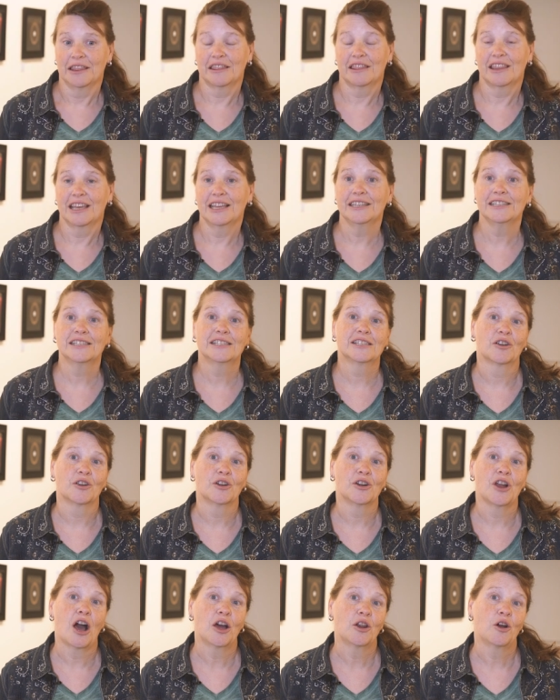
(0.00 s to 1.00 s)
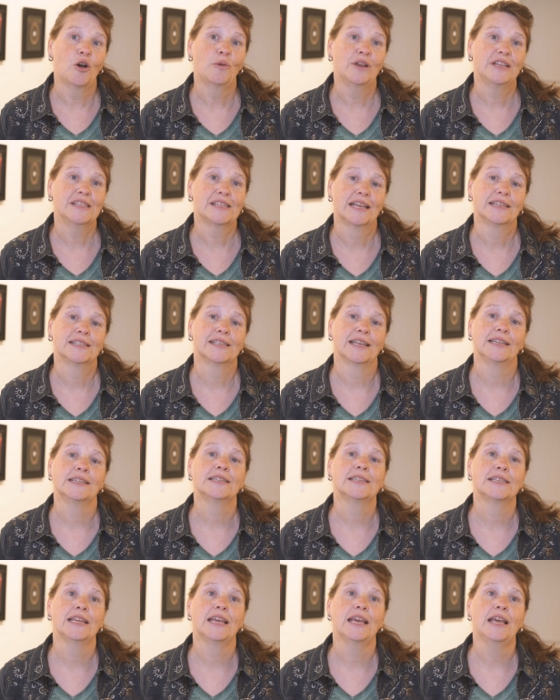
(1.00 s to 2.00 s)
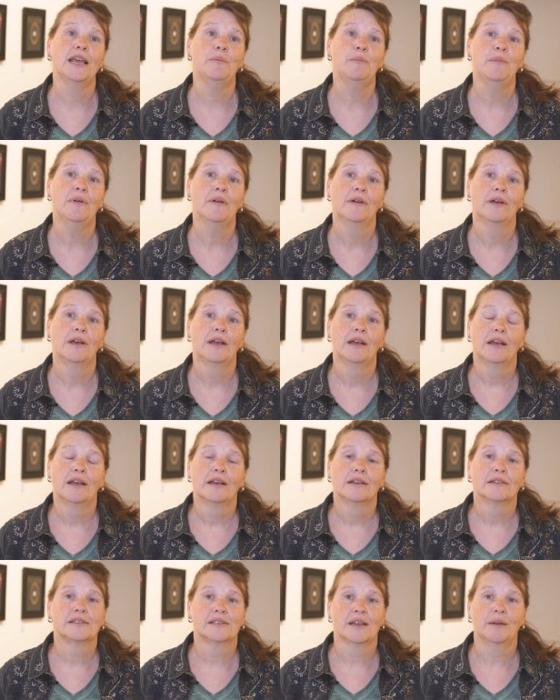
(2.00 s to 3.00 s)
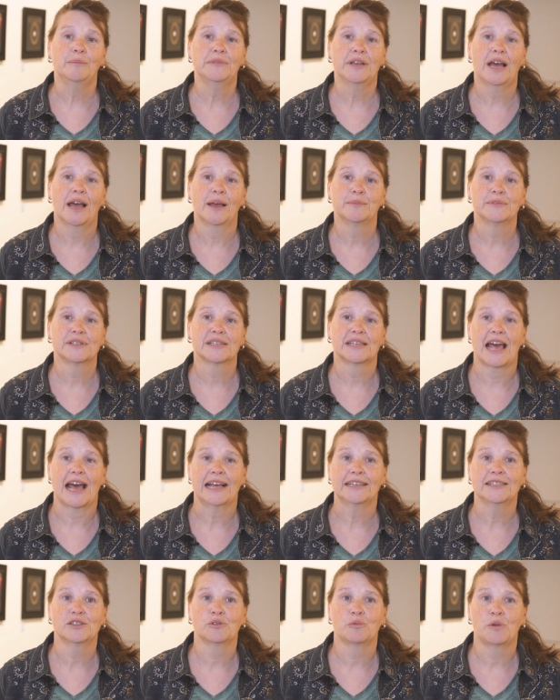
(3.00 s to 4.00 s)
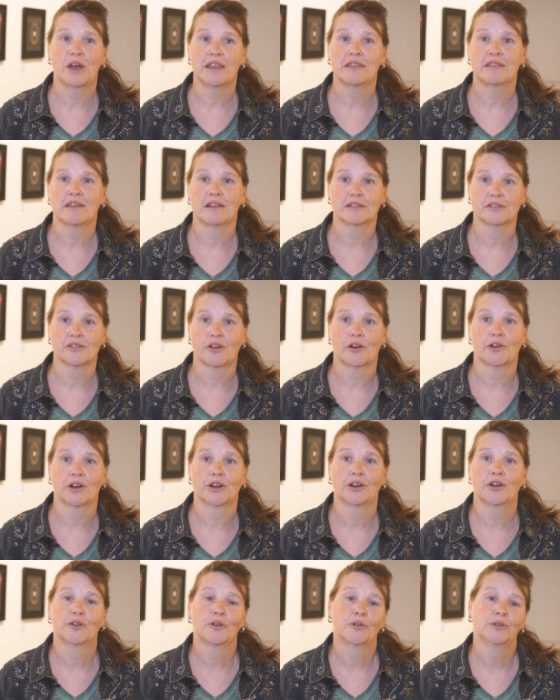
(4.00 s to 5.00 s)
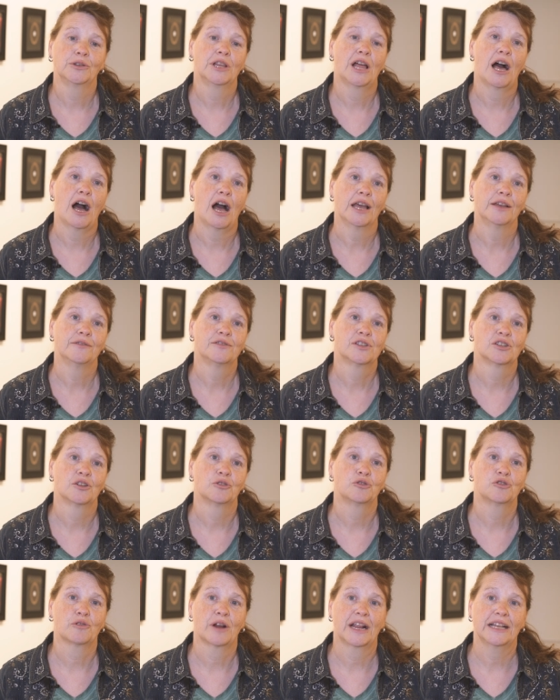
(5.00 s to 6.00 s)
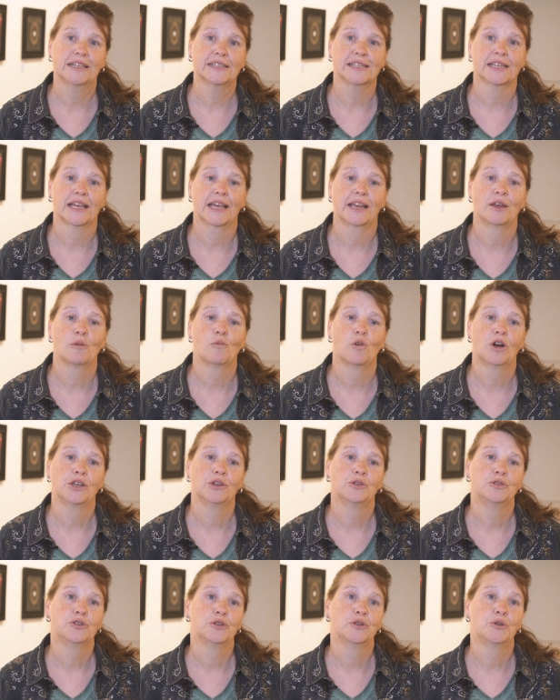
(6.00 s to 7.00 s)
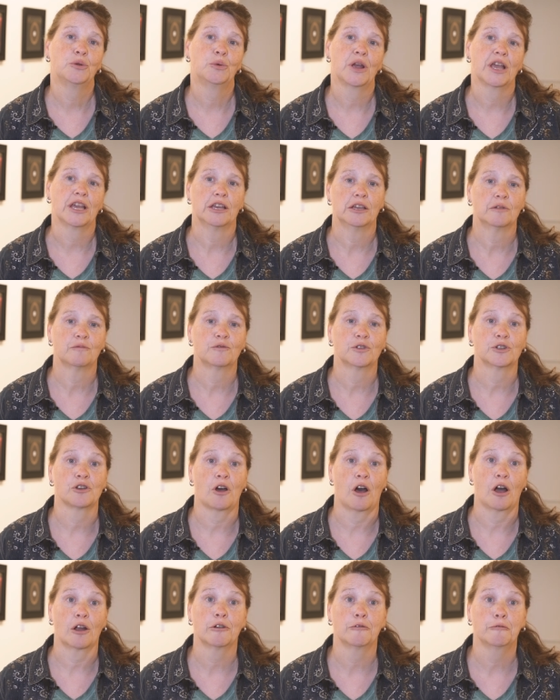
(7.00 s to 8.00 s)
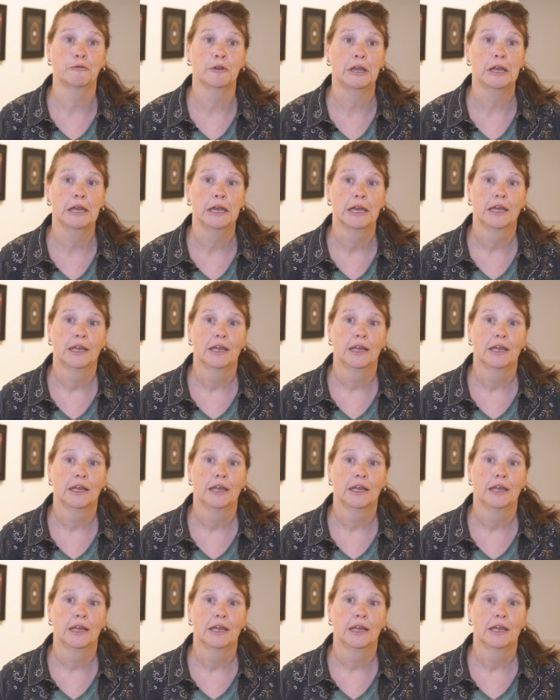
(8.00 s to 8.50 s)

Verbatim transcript: Things are not always as they seem. Sometimes that's the way things are in our own lives. So translating what you do in photography